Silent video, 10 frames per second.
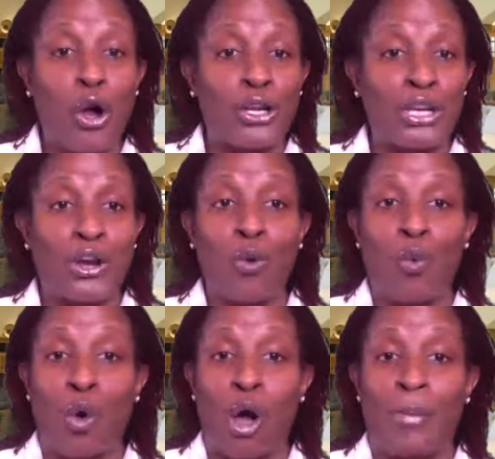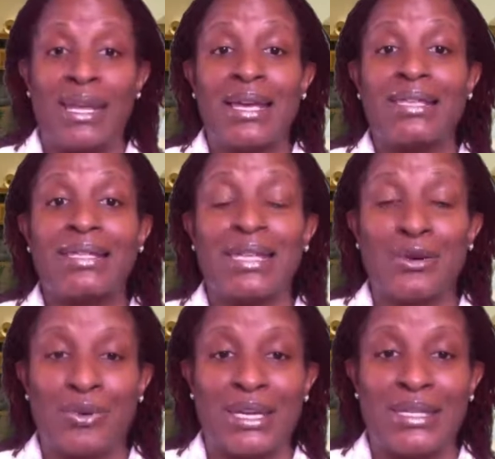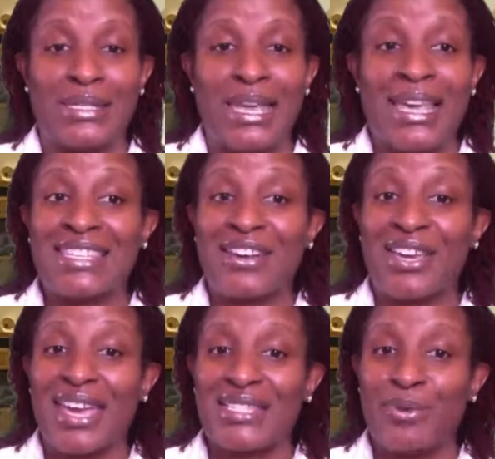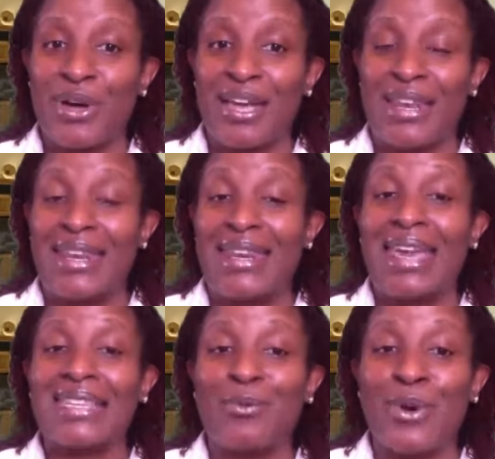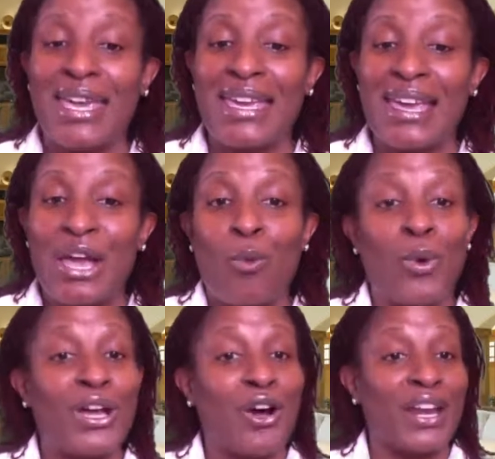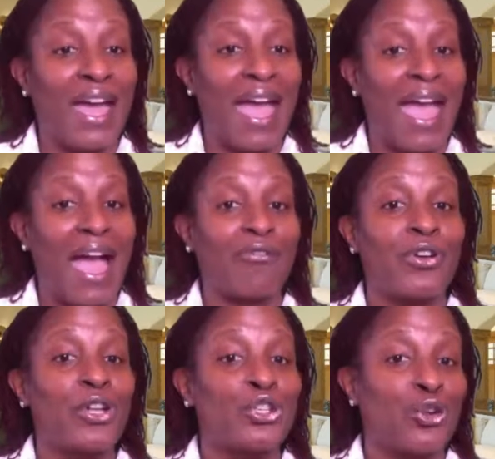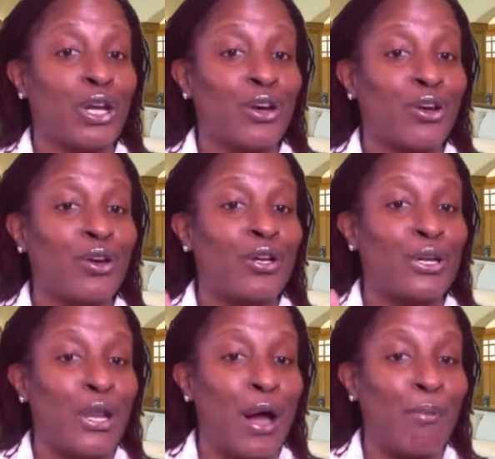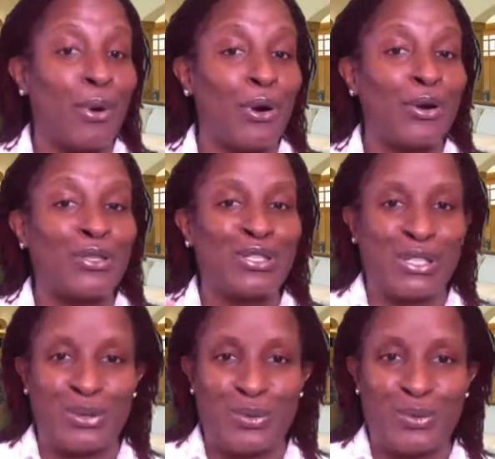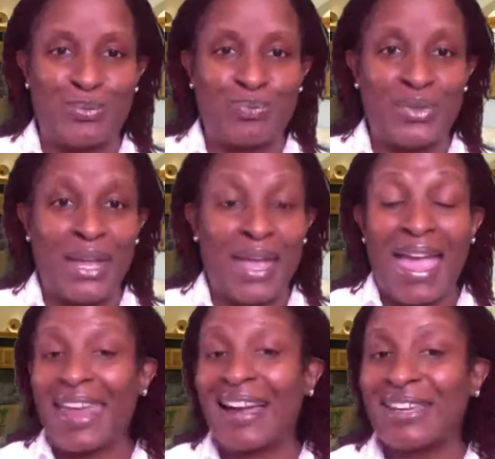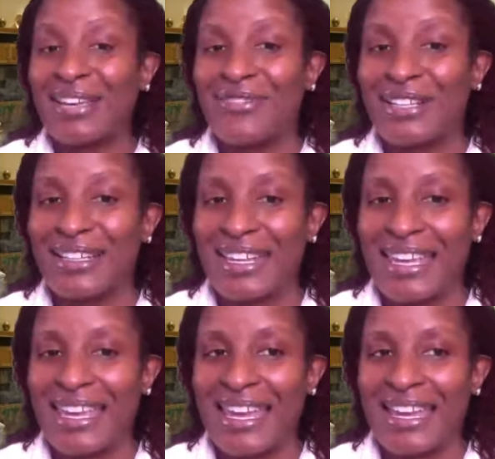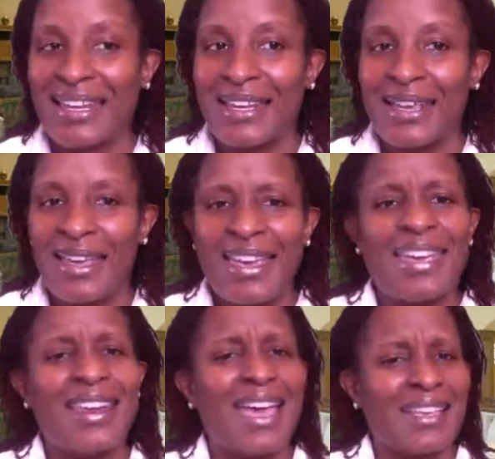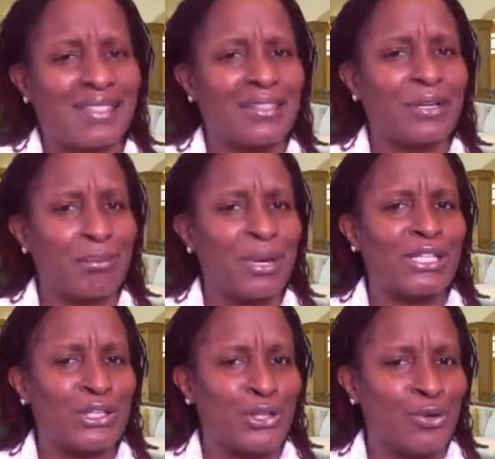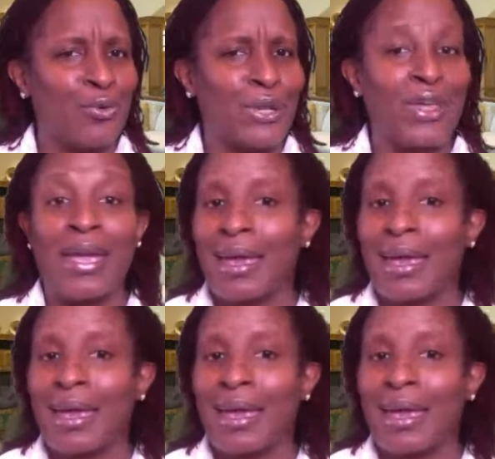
Ordinary Woman series. So guess what? Next week, we're going to have trigger number 2. And I'll give you a little hint. It has a little bit to do with